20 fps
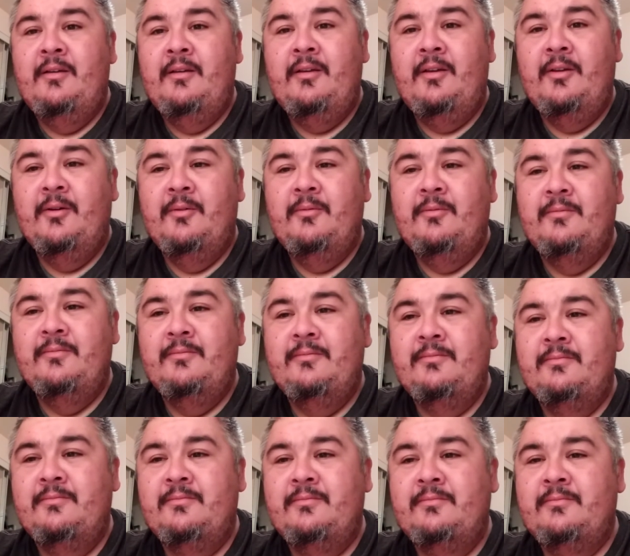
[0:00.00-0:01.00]
you know,
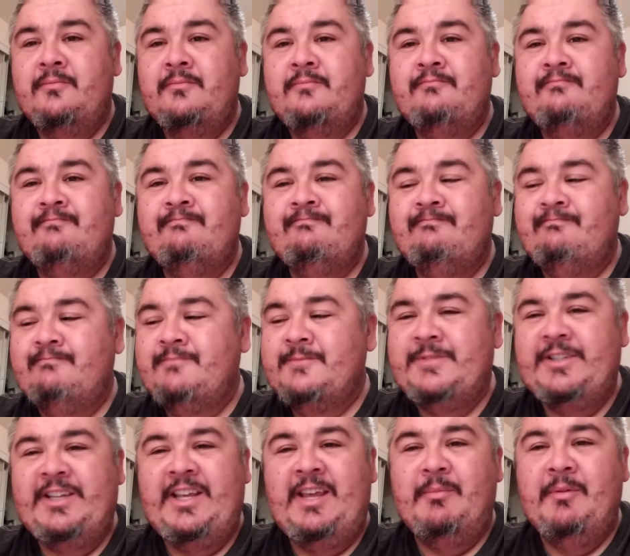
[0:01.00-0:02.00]

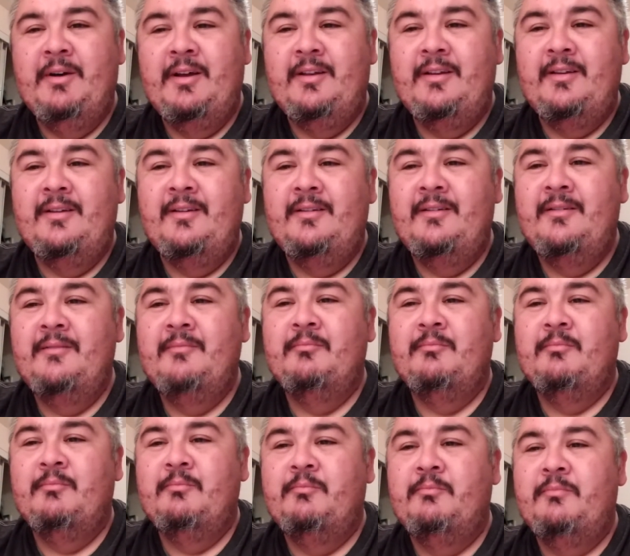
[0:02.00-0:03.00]
keep hunting.
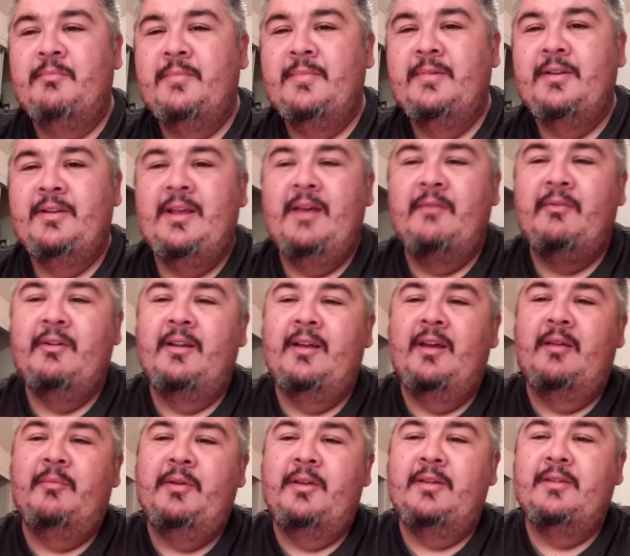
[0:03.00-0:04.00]
Have a good
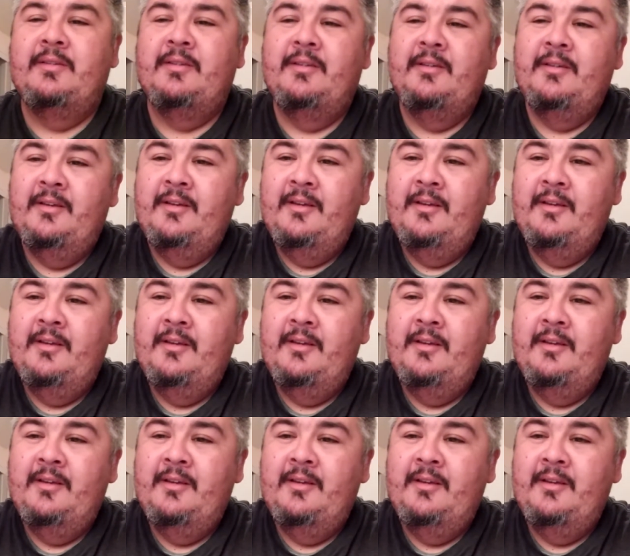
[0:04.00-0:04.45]
night. Peace.